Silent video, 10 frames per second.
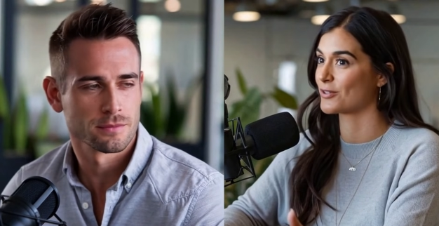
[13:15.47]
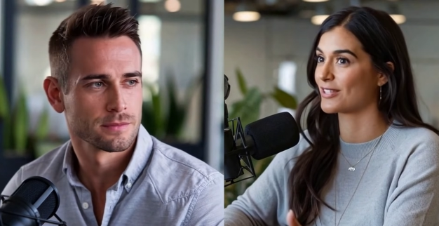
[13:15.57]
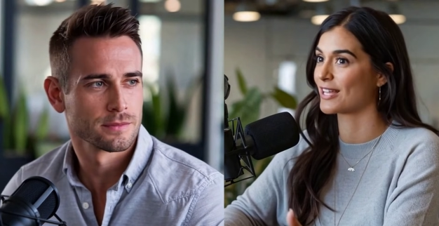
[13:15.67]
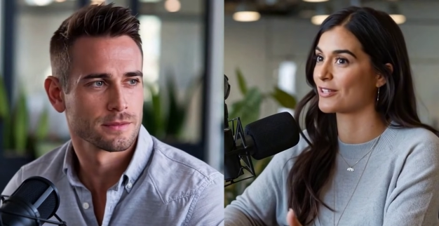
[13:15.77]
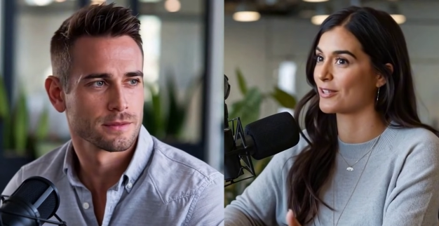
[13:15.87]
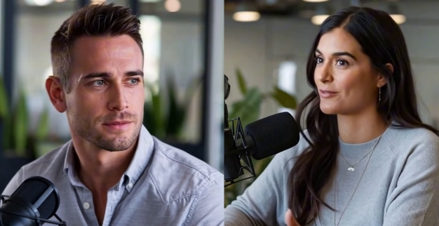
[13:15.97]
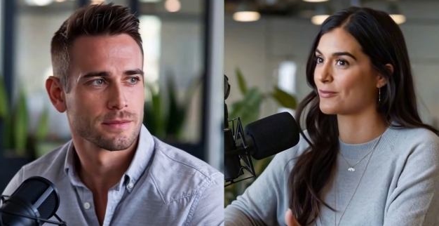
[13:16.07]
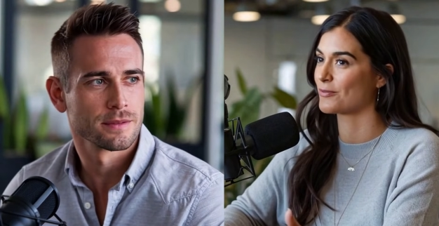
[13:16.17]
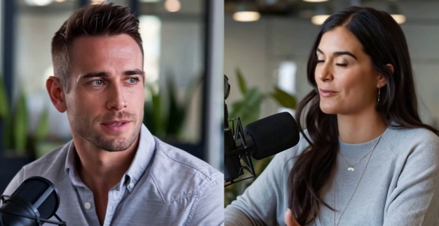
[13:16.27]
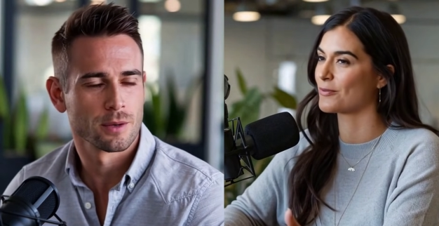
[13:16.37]
Speaker 1: altogether.
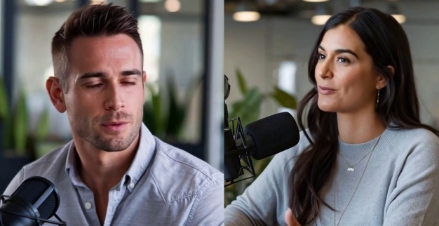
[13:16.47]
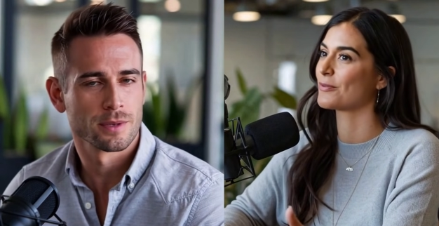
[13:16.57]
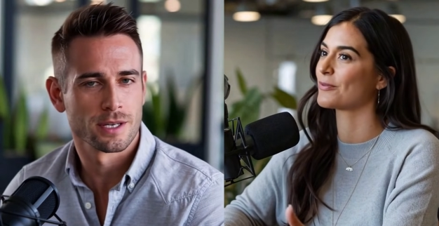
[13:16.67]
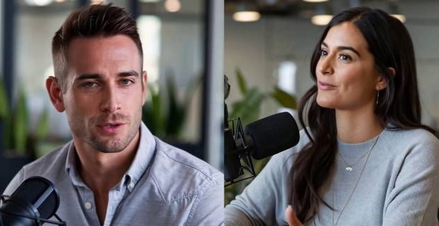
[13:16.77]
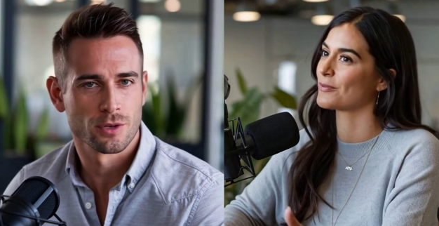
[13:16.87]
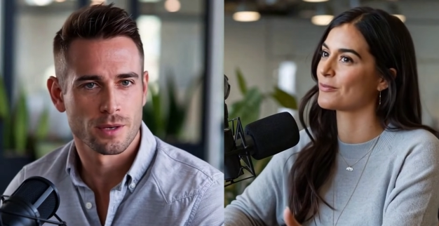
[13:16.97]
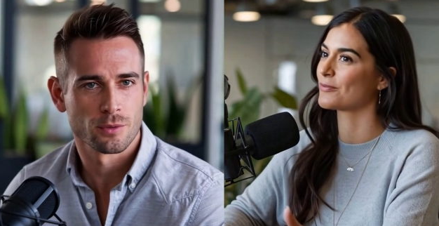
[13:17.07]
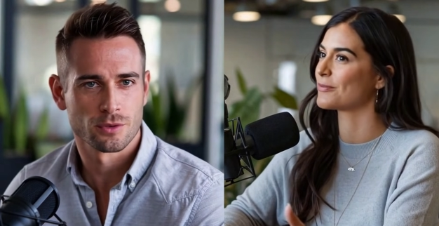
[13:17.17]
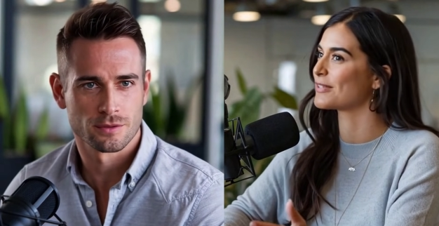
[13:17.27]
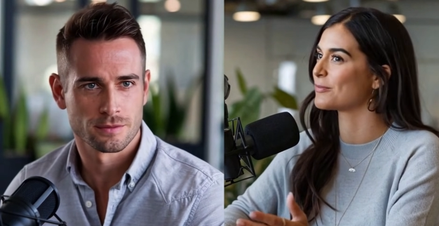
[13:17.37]
Speaker 2: That would be
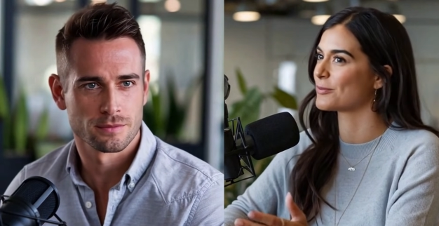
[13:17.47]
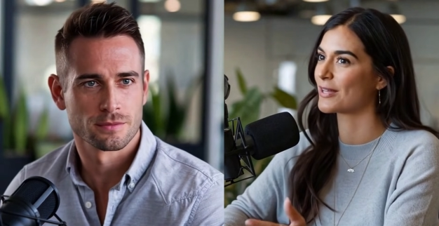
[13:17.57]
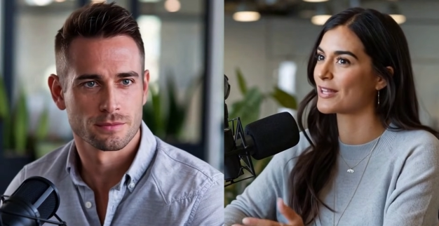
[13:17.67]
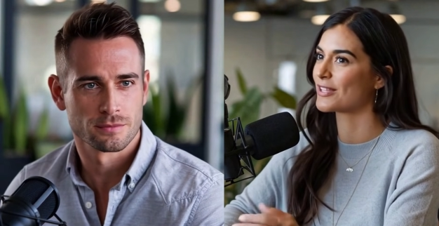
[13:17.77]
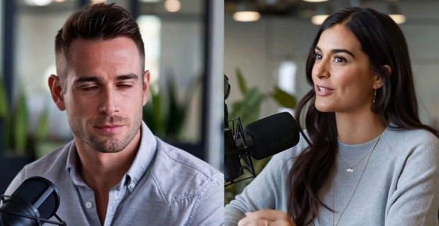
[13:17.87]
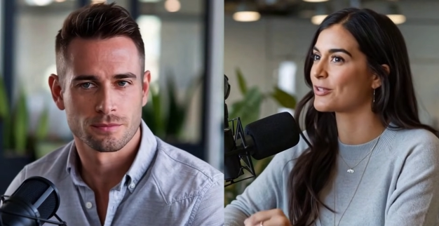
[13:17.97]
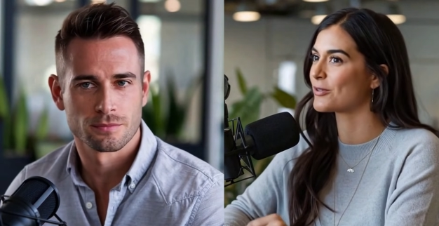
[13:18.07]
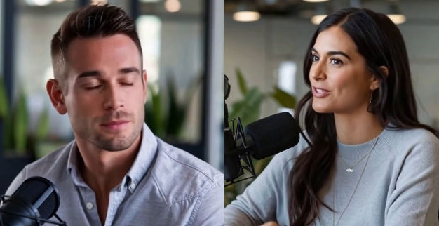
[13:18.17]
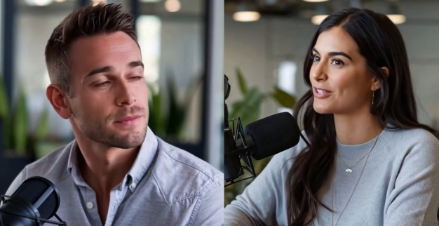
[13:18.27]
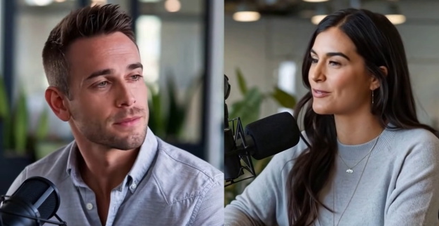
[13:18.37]
incredible.
Speaker 1: It would make a
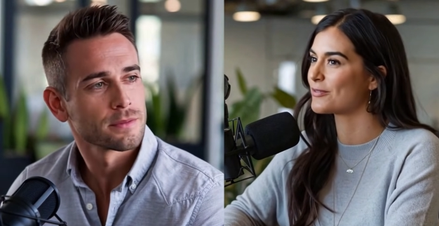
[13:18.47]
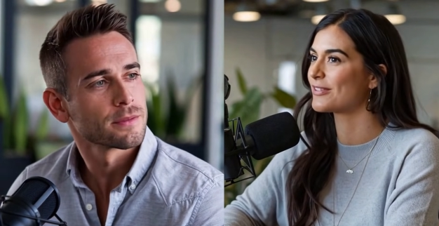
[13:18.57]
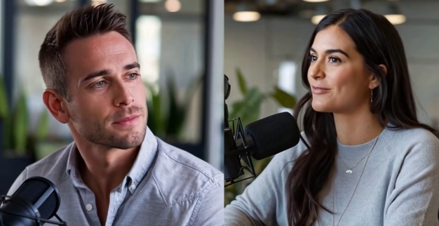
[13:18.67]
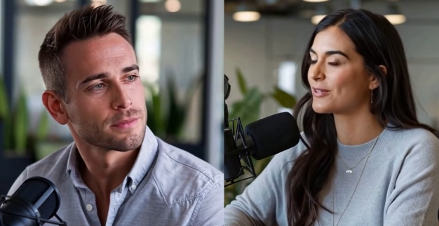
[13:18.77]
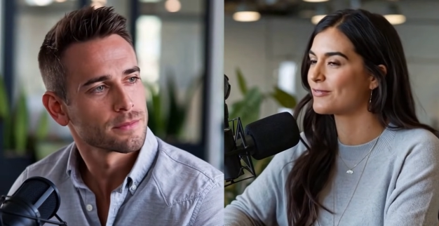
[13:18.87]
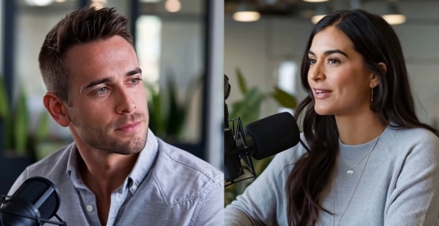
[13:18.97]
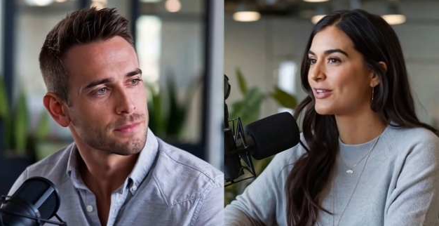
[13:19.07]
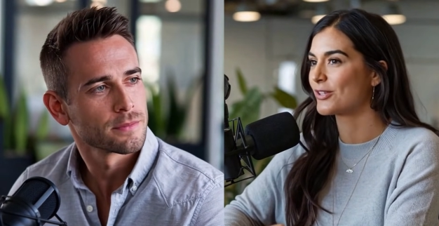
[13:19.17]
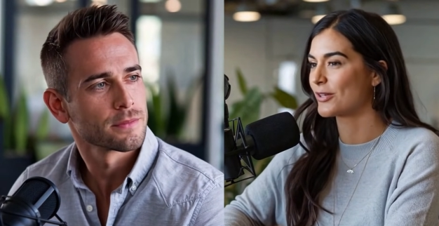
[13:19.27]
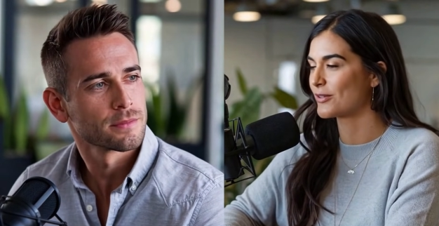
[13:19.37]
huge difference for
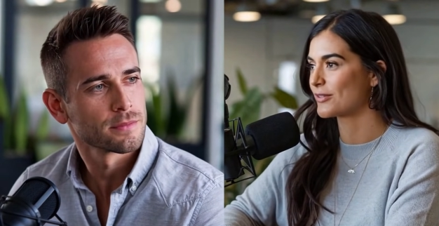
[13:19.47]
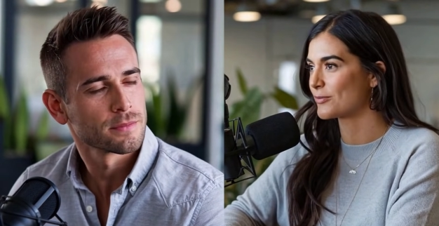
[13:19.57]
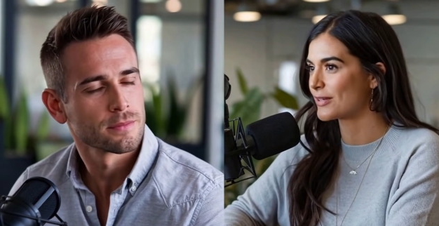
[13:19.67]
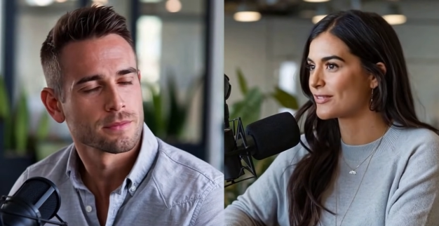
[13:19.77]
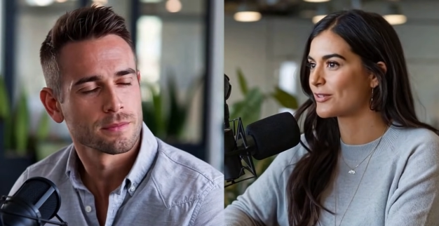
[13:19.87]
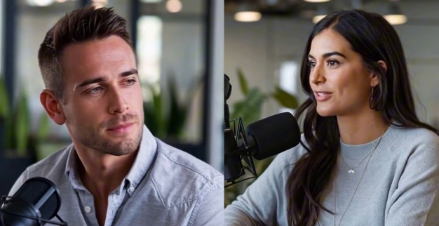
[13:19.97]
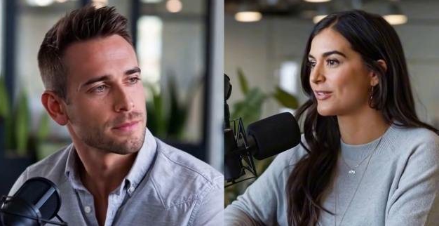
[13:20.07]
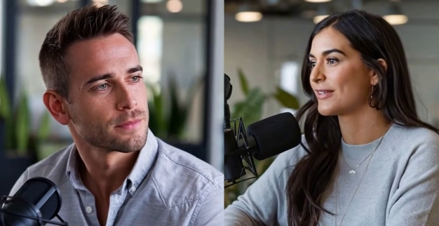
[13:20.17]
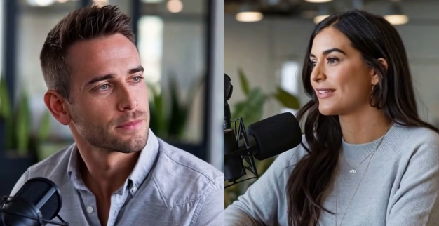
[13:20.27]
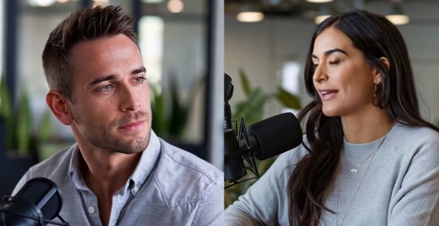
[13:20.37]
adventurers,
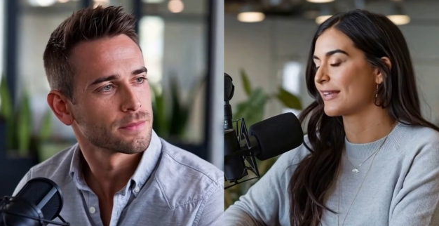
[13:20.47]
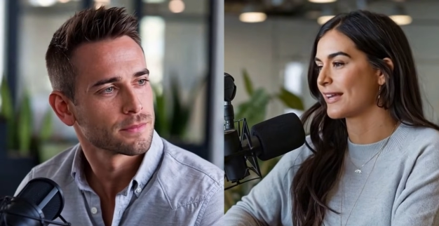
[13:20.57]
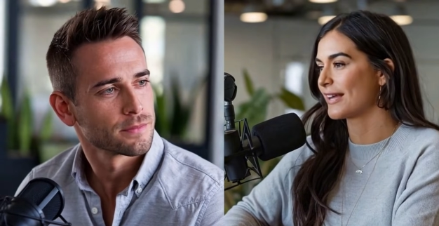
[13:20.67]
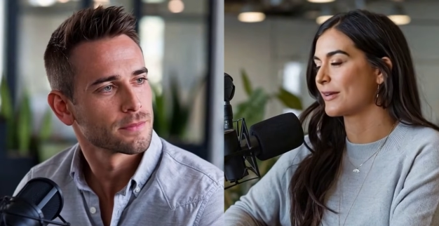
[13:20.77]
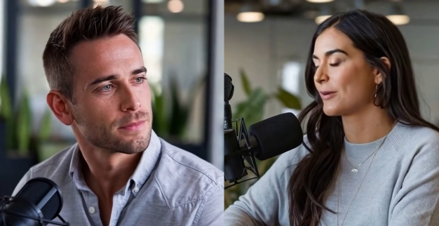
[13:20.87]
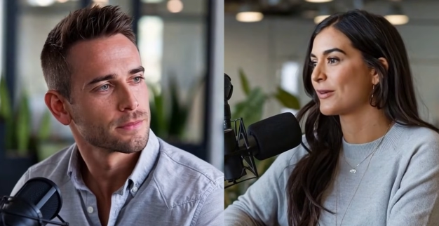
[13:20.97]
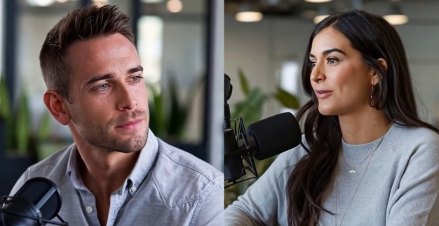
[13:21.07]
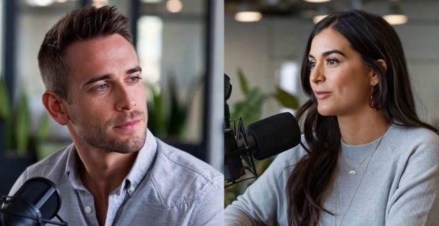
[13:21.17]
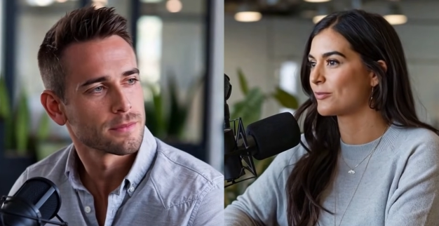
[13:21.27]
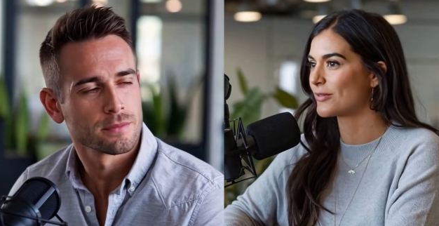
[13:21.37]
researchers, and anyone
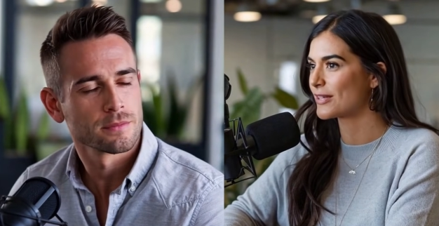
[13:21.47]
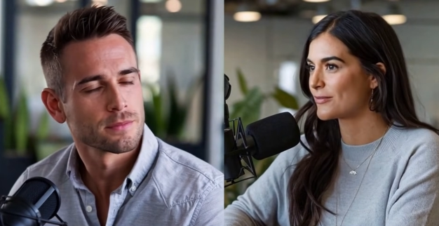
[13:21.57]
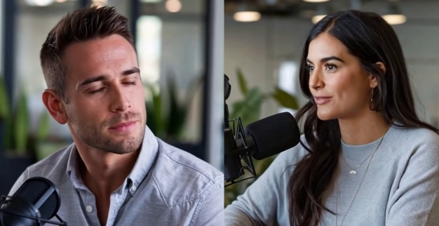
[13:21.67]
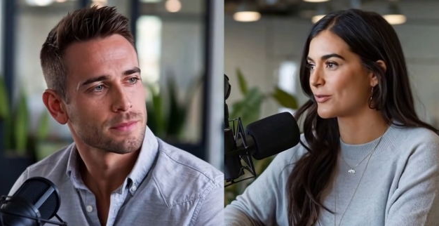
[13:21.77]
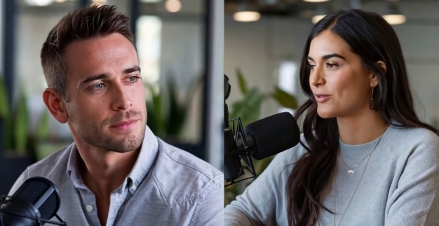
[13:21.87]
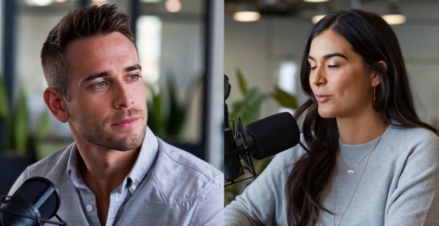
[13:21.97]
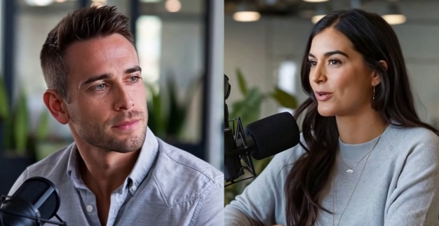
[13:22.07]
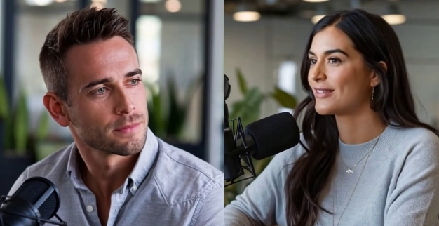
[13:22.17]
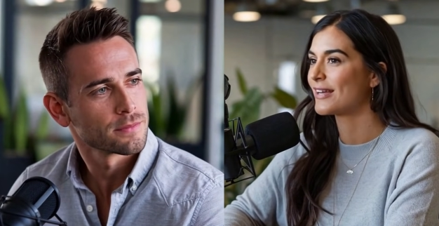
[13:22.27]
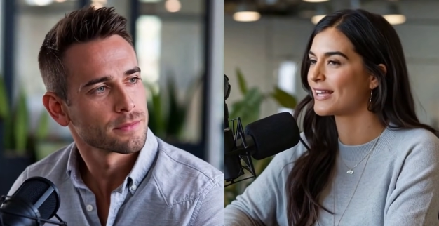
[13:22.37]
who lives or
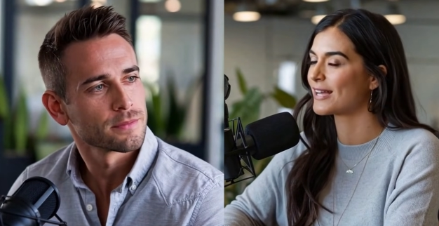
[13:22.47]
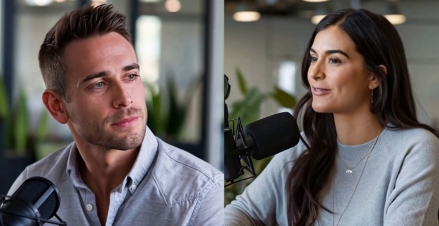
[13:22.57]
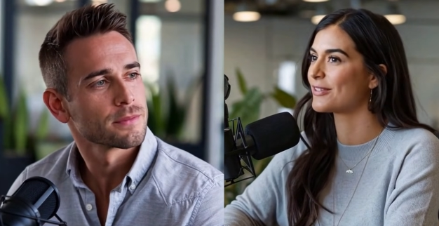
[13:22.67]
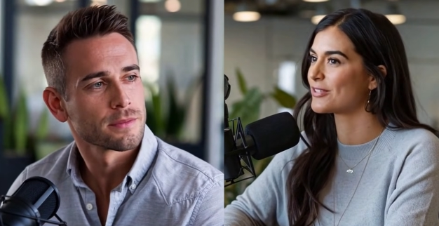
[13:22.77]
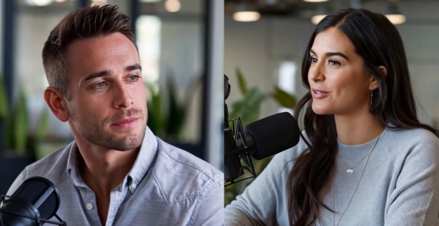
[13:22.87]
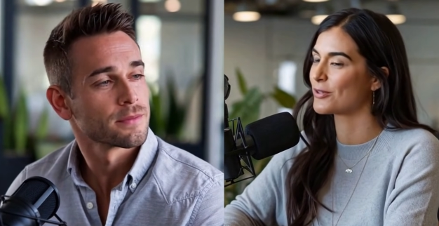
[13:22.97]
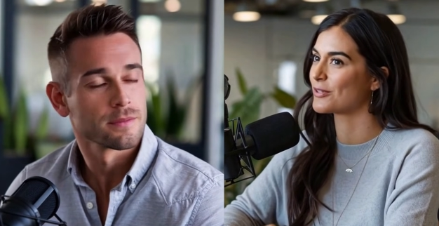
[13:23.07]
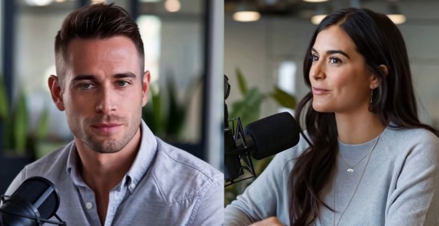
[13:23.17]
works at high altitude.